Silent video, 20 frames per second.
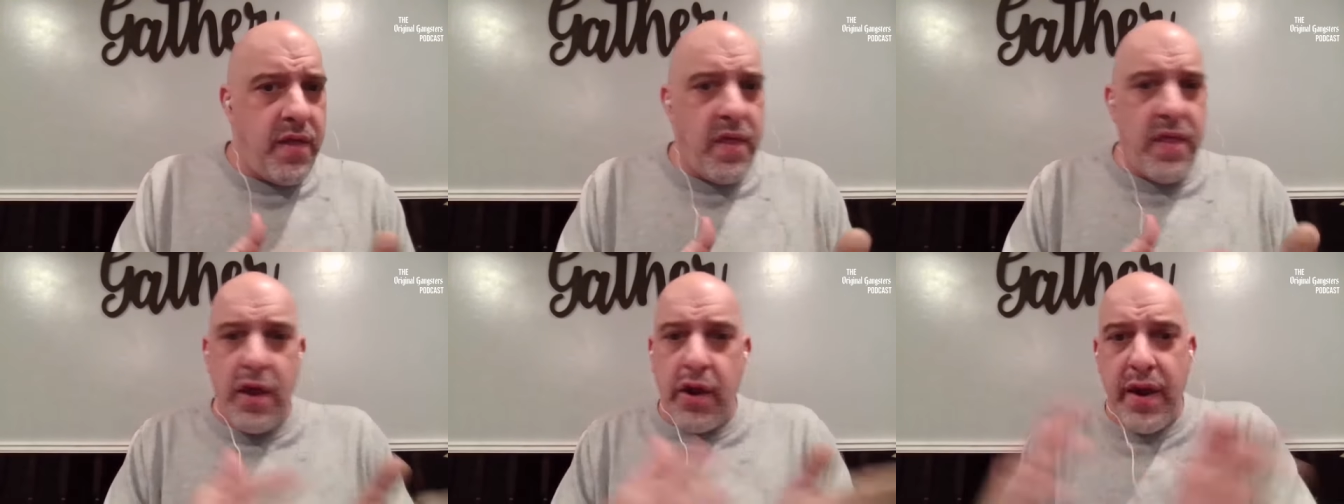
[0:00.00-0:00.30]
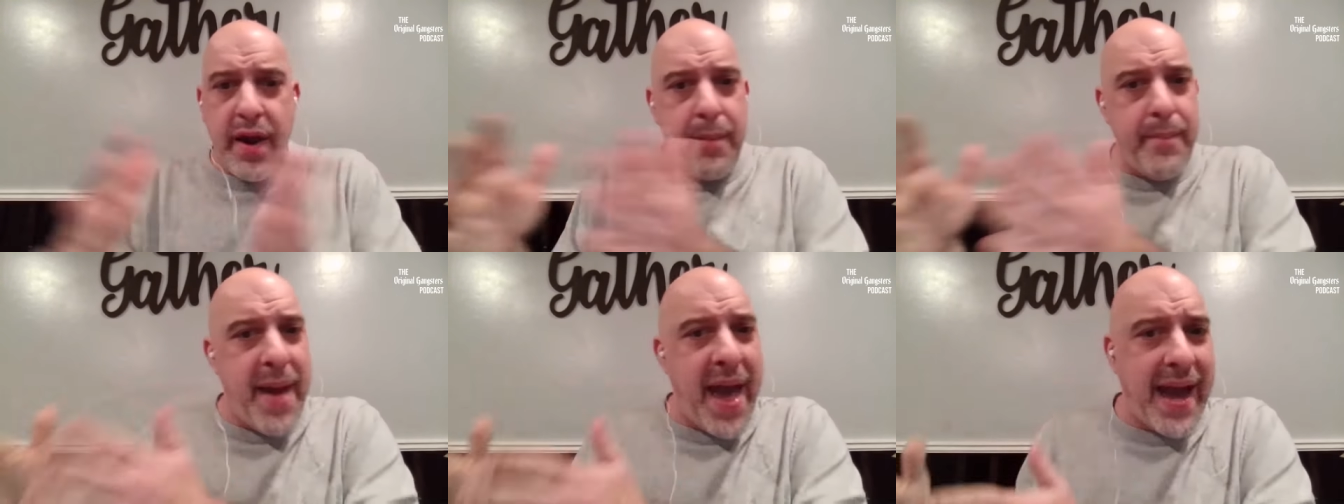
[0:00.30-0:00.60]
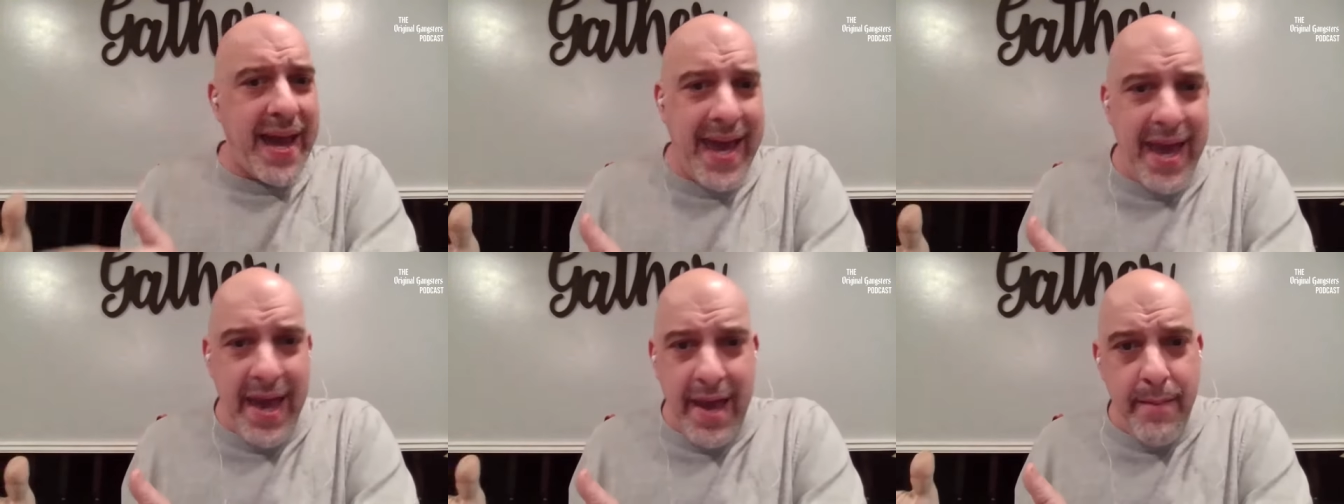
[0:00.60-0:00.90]
they're going to
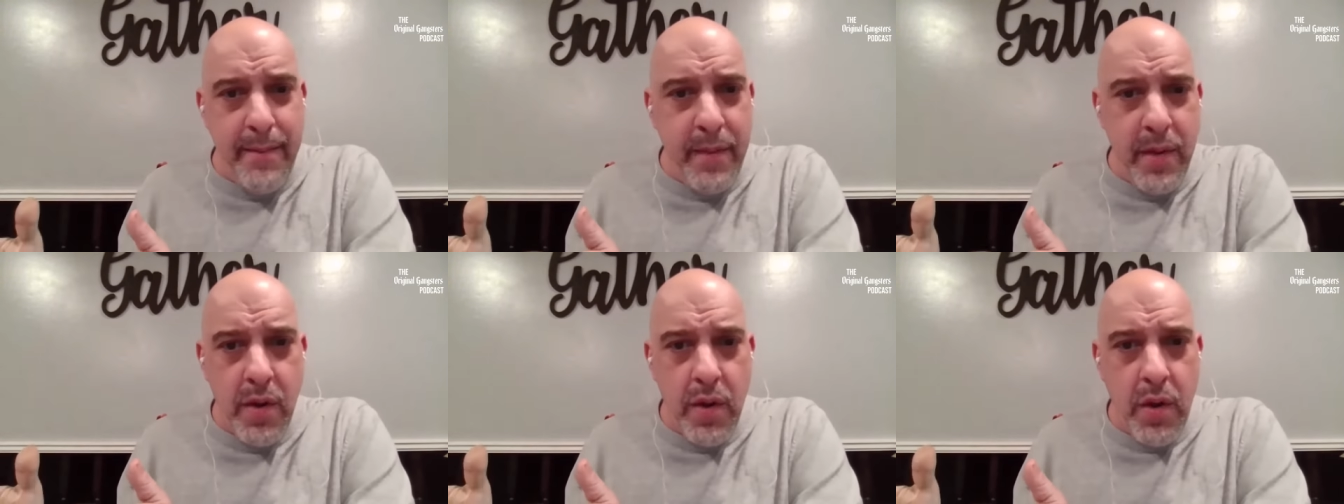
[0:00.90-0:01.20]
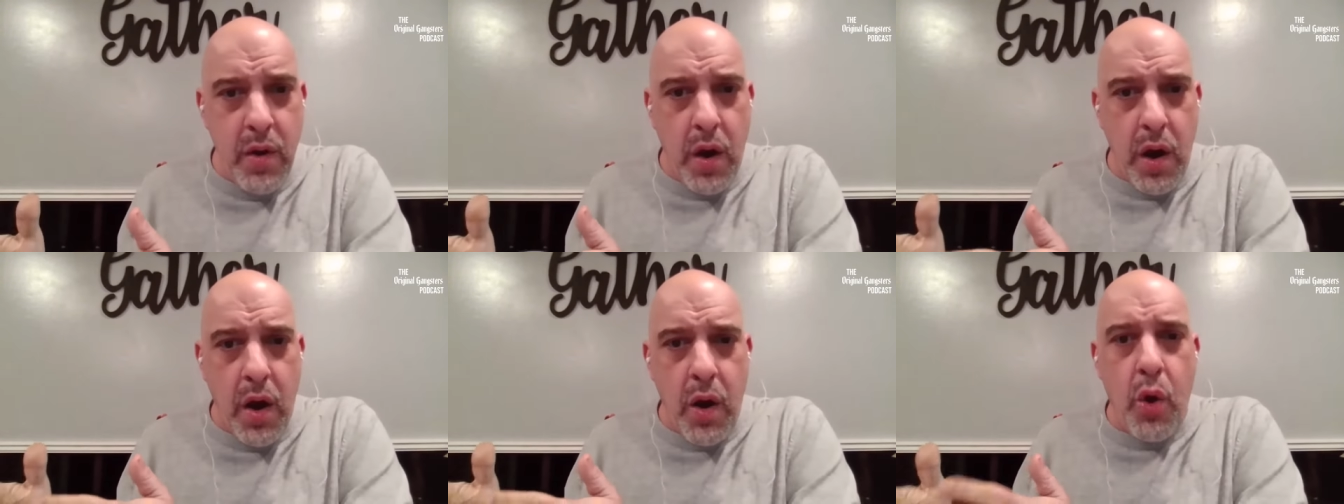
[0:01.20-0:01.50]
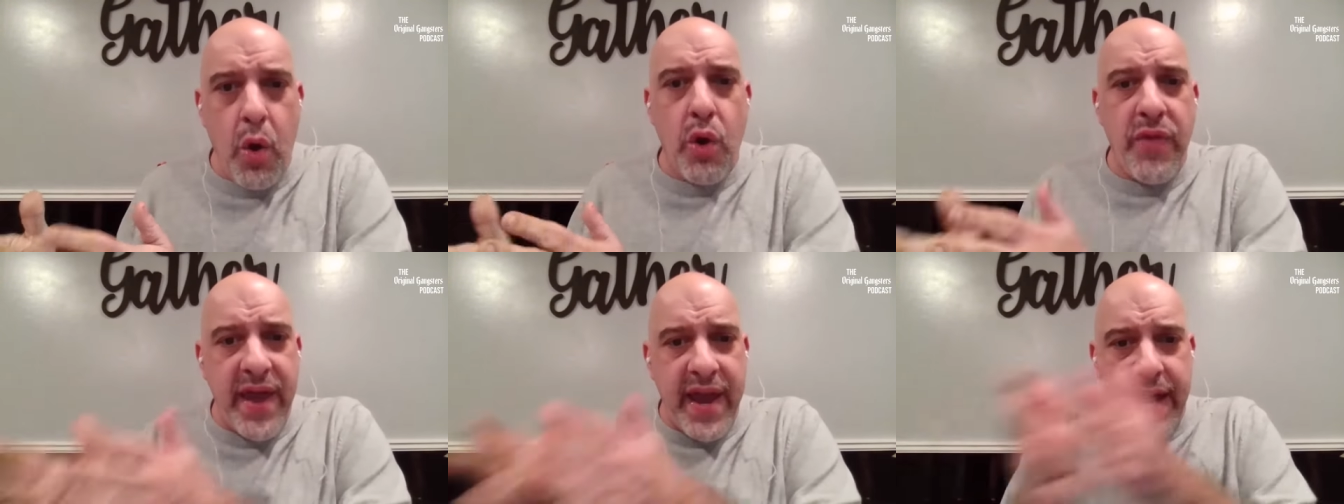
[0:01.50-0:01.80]
back him uh,
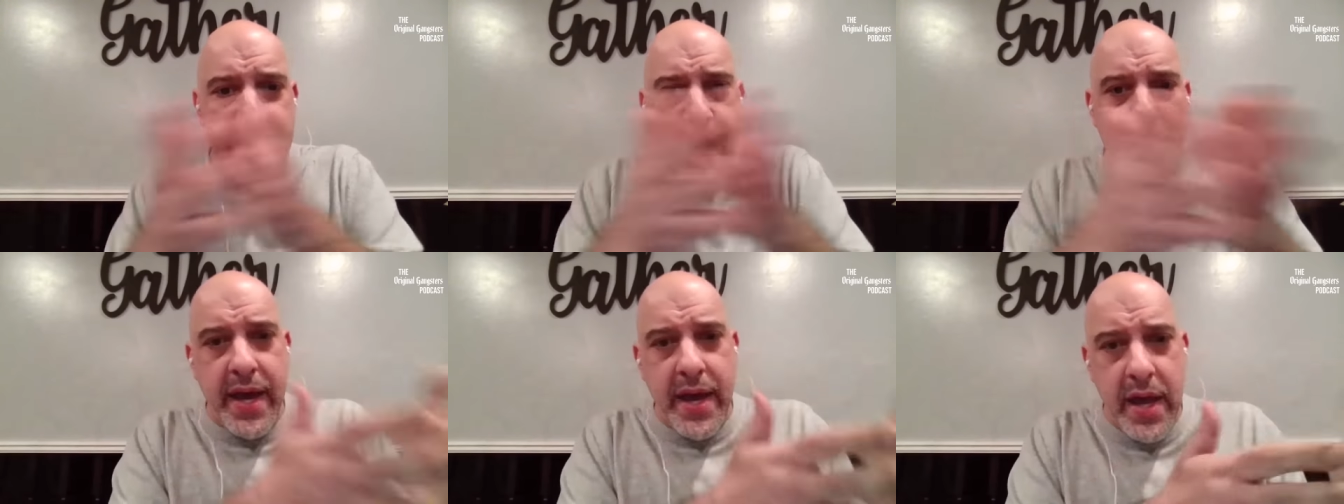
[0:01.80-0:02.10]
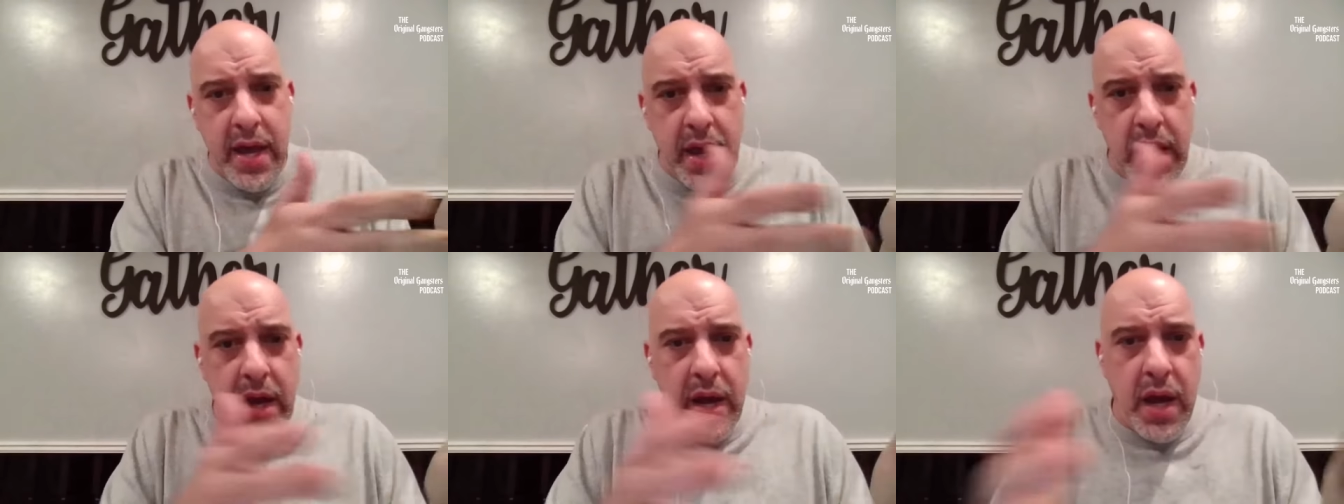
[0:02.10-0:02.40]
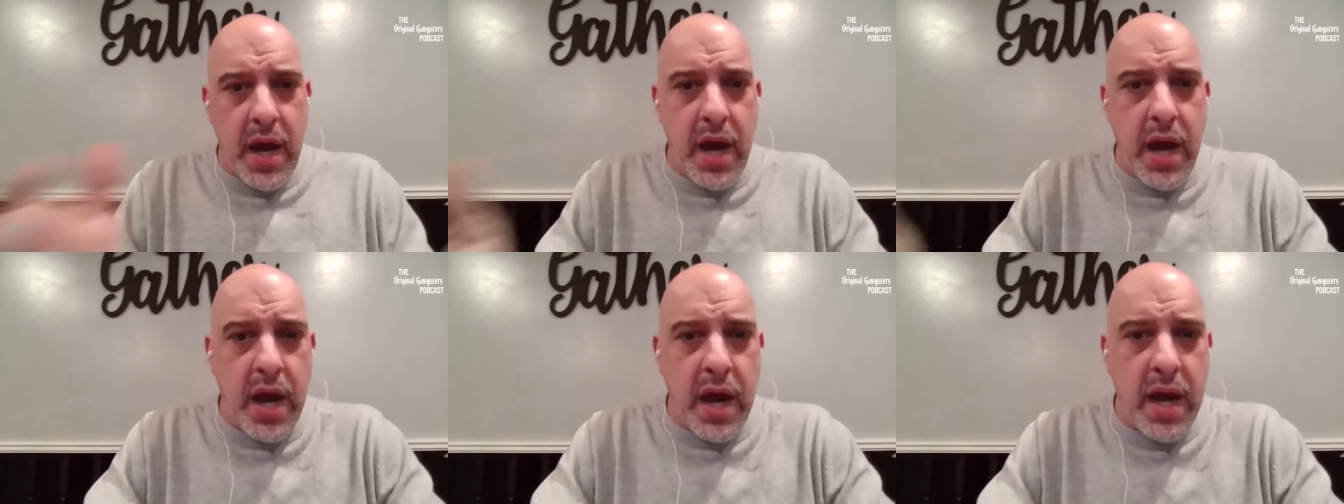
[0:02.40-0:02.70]
or they're going to
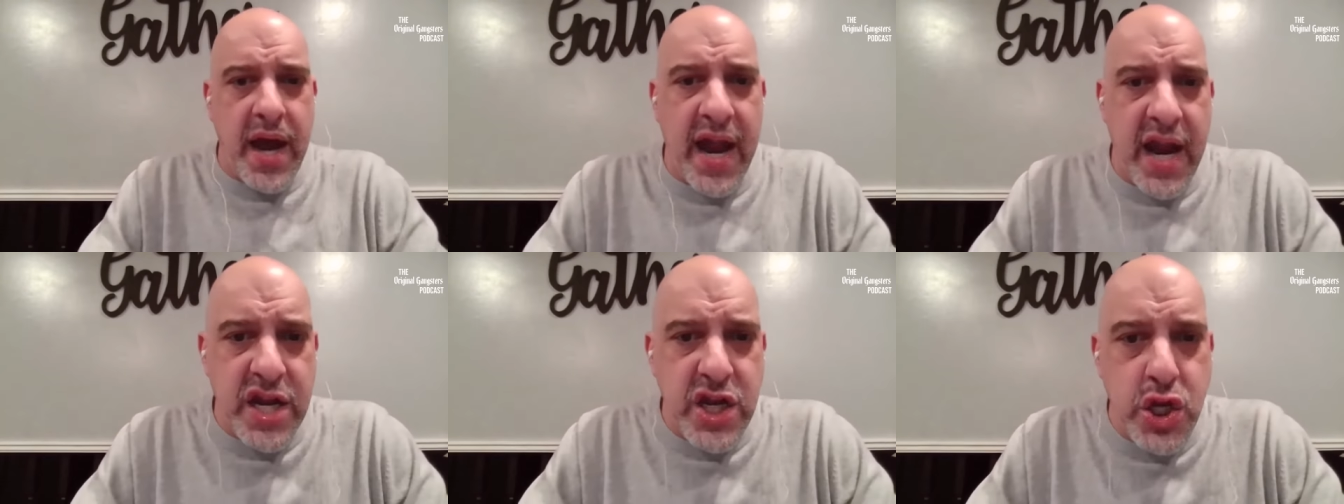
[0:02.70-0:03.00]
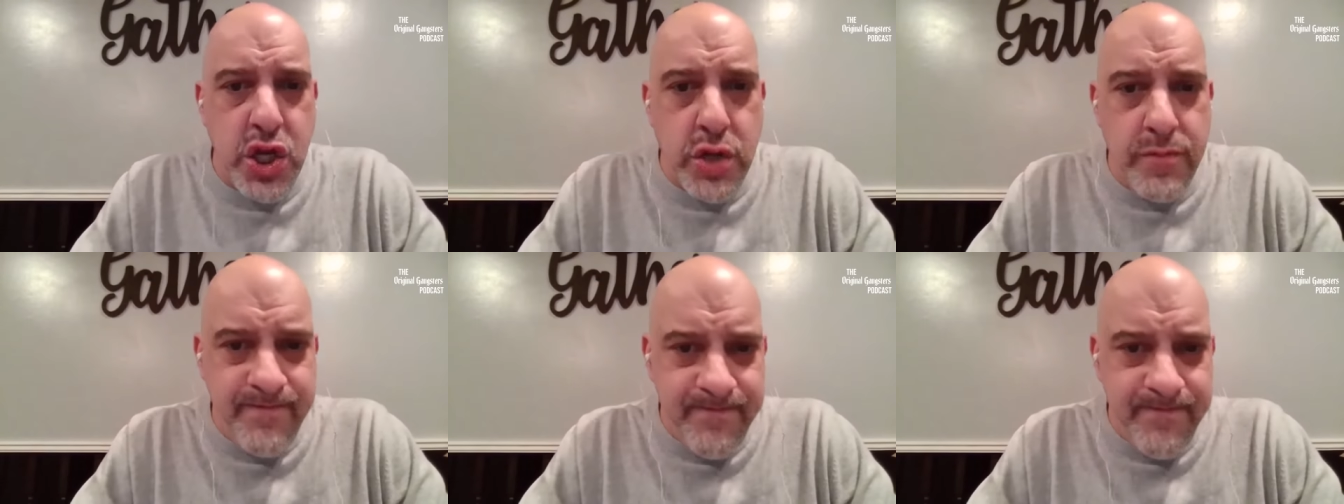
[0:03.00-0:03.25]
uh, kind of